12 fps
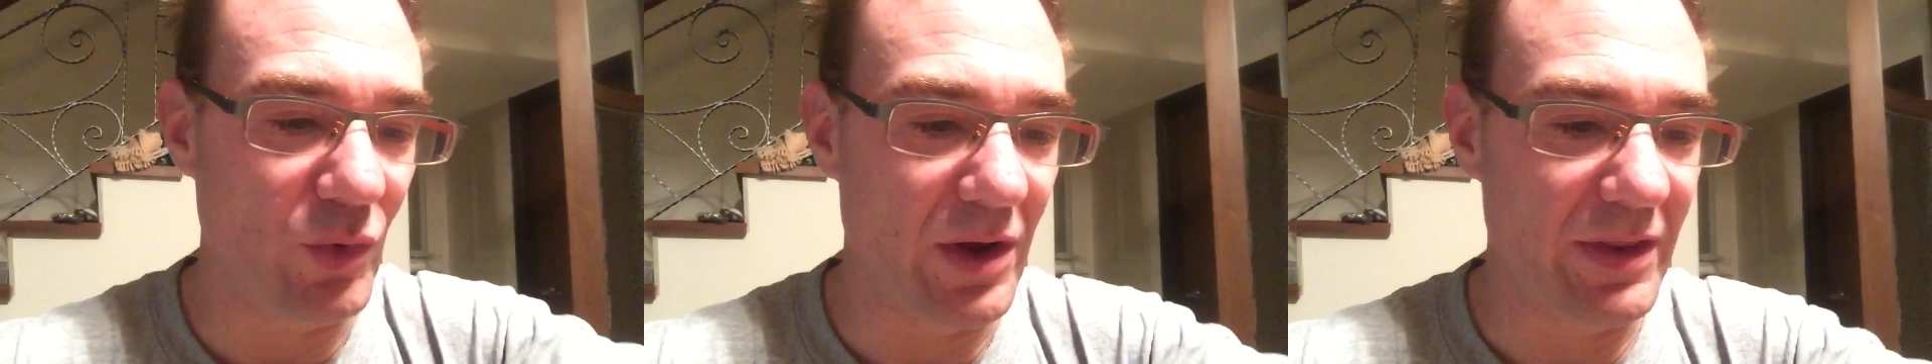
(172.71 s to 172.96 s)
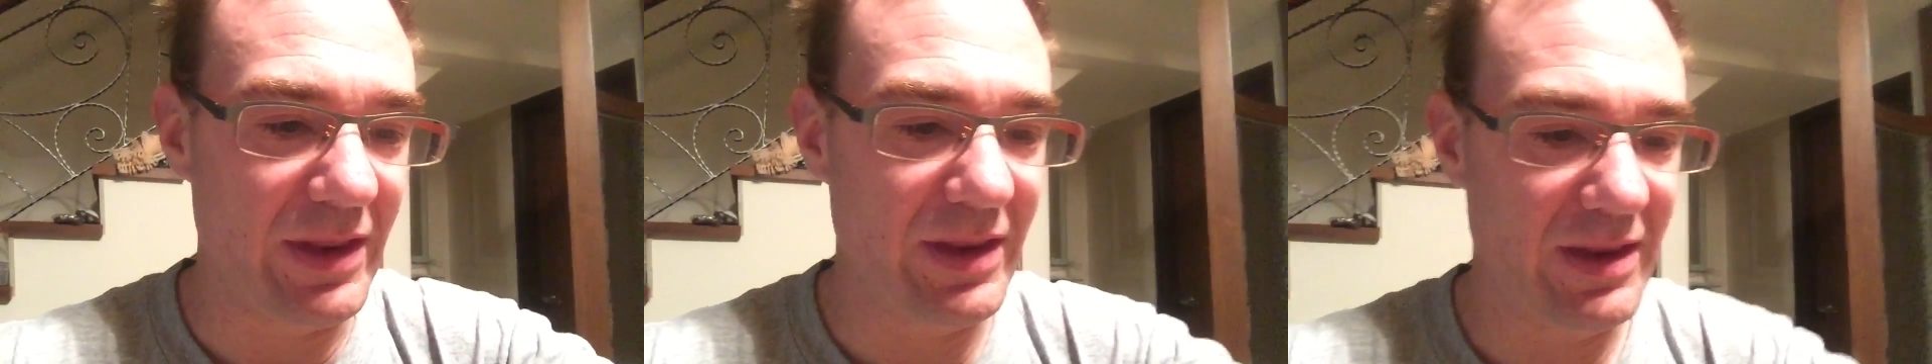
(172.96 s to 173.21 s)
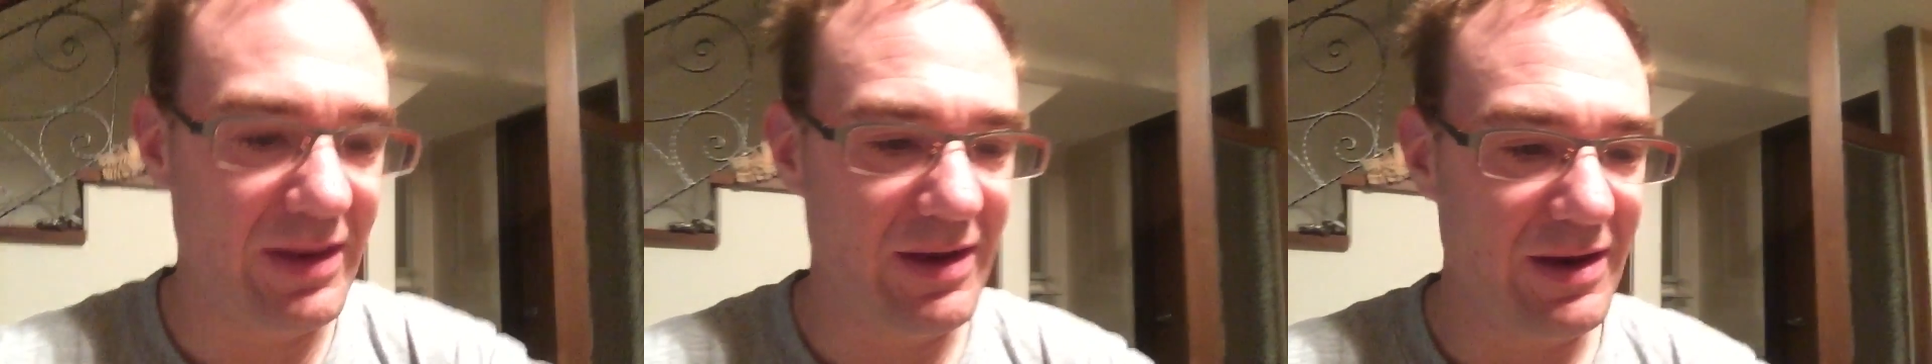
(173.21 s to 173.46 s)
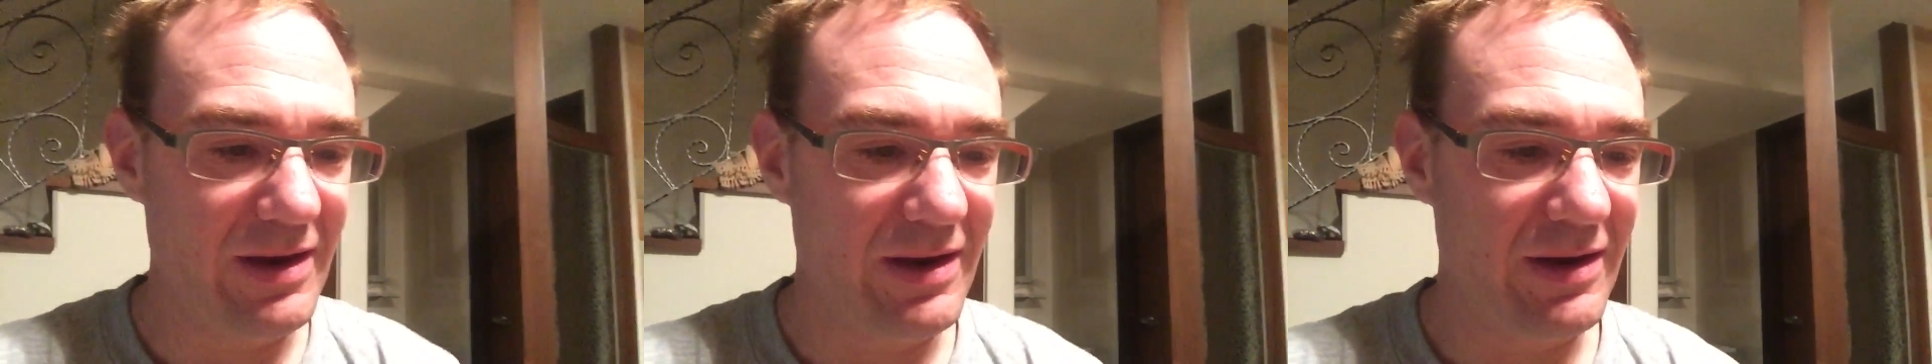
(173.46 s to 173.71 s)
one.
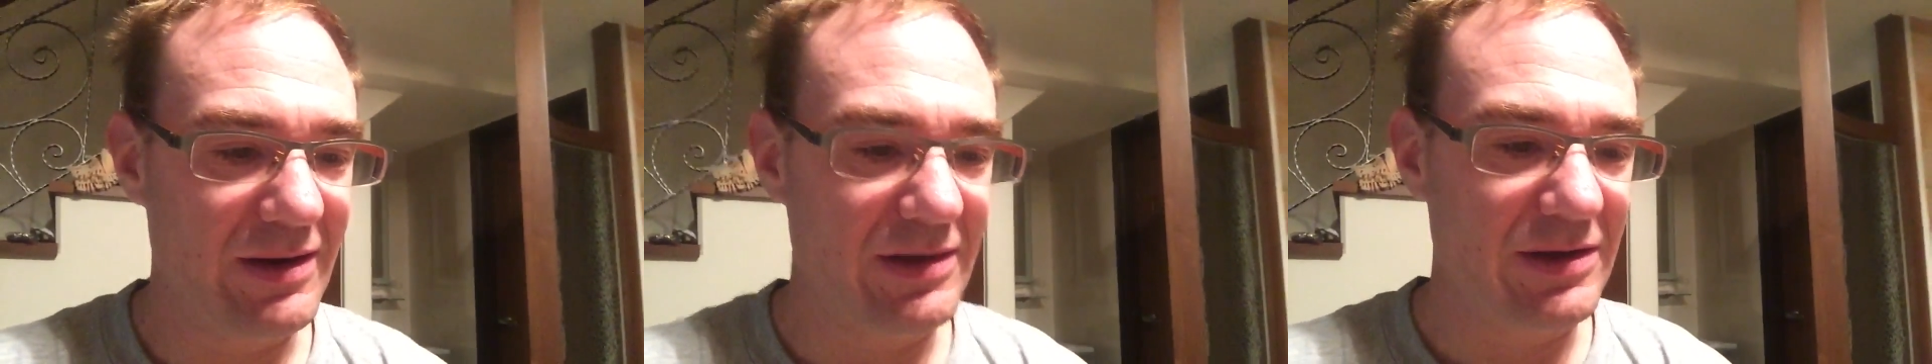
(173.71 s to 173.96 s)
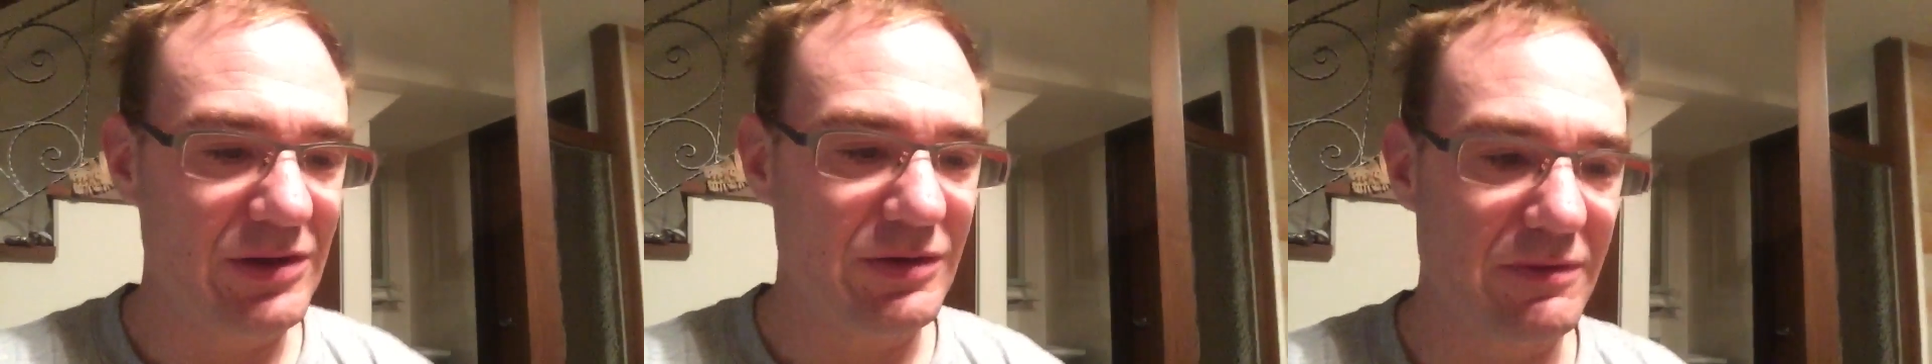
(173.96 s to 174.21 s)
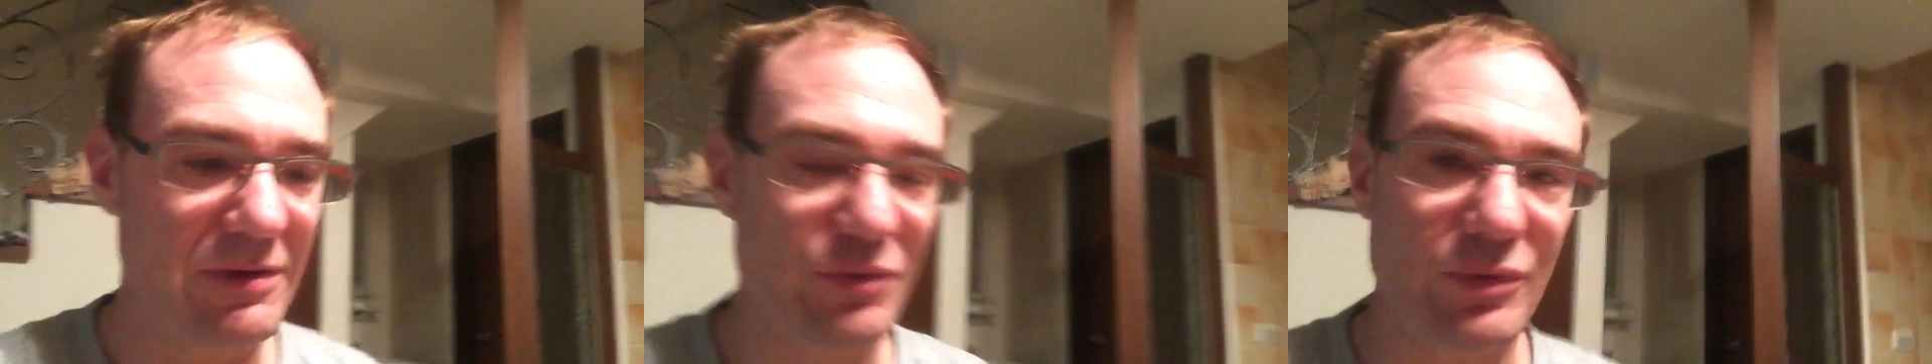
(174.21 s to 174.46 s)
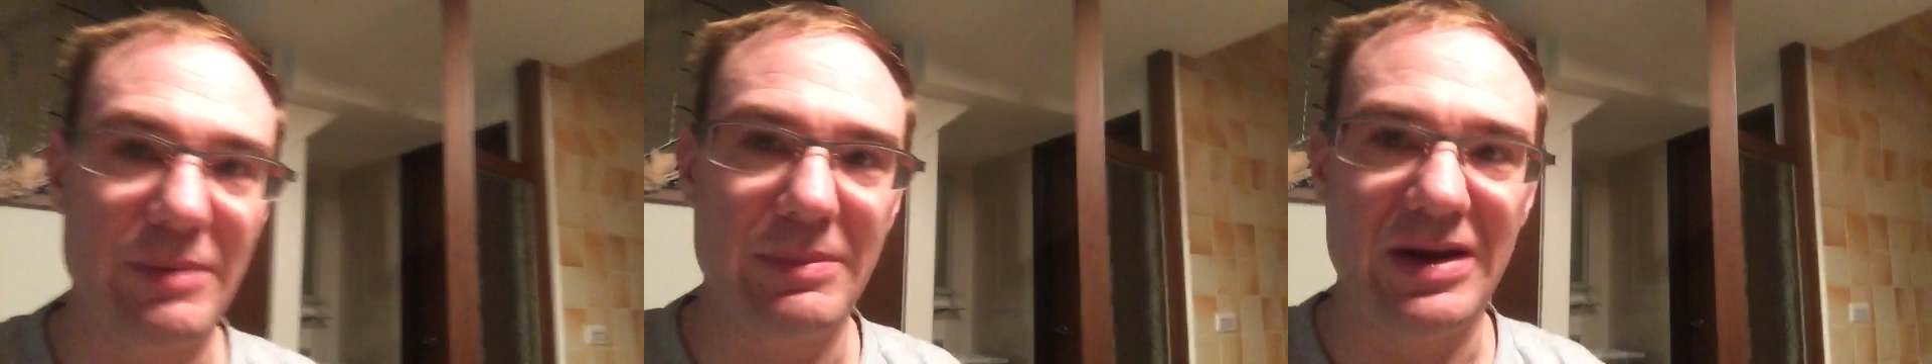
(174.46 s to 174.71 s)
Just for
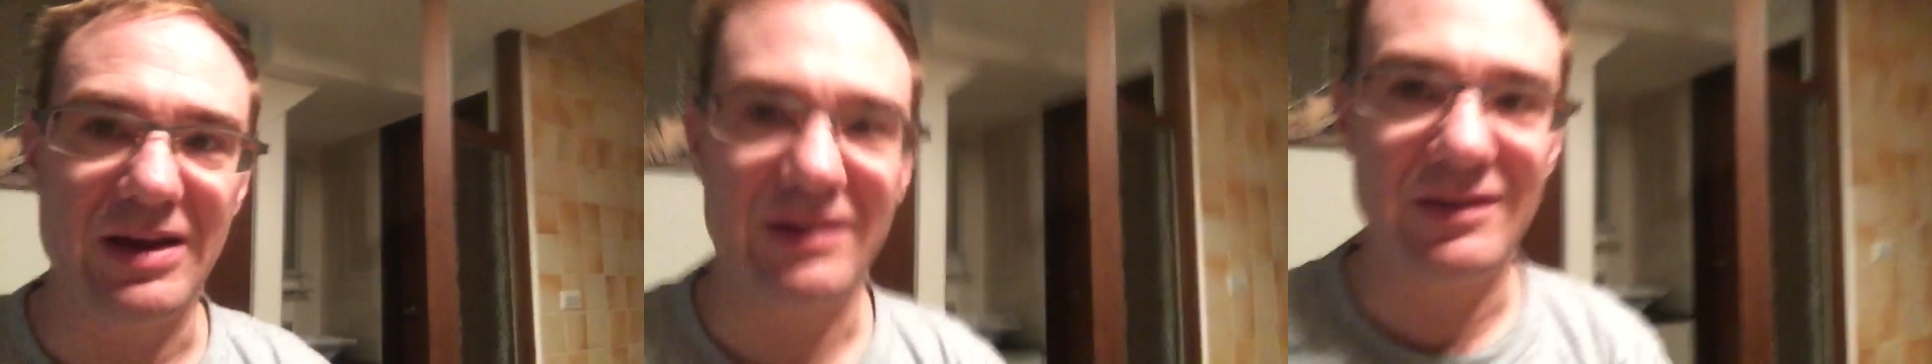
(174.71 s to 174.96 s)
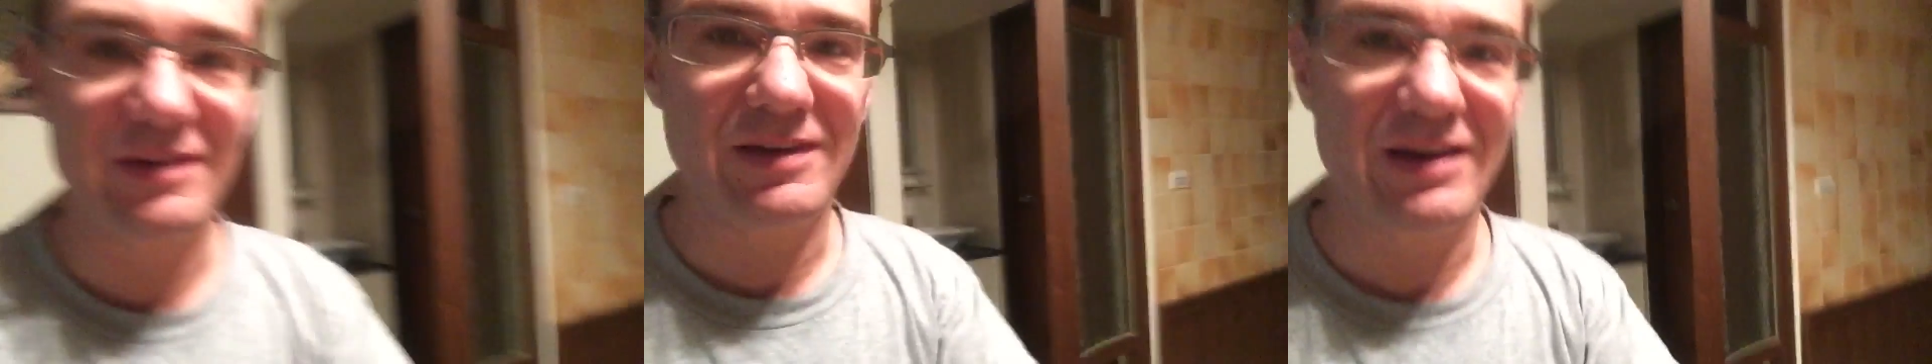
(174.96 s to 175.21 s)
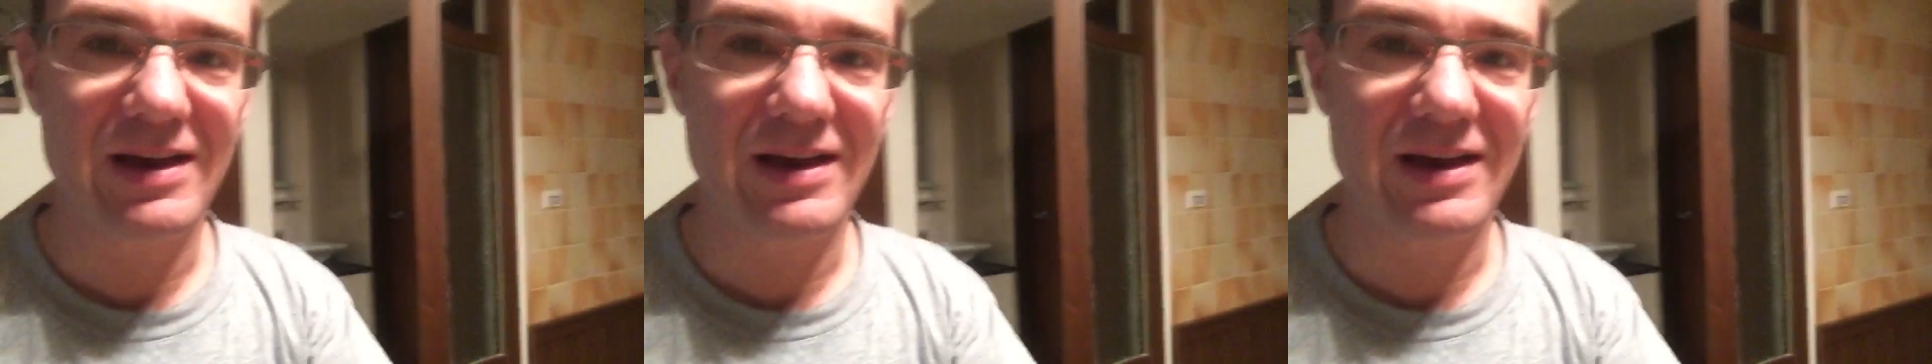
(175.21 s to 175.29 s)
three minutes,